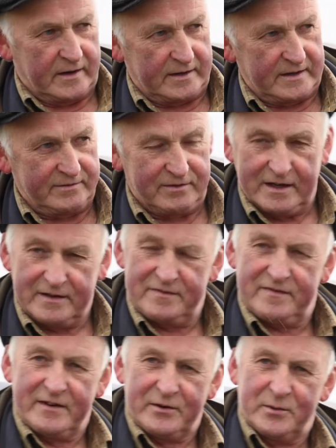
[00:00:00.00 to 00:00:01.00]
active life
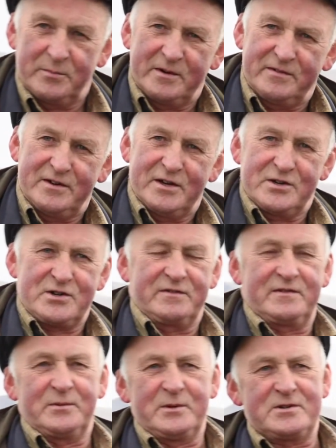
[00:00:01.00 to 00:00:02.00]
for a number of years
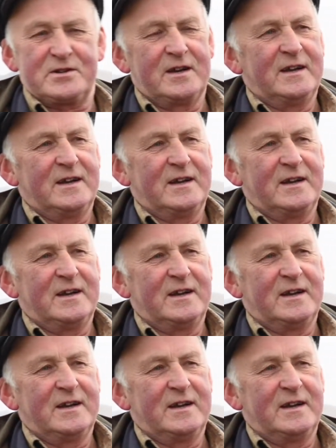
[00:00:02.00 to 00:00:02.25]
afterwards.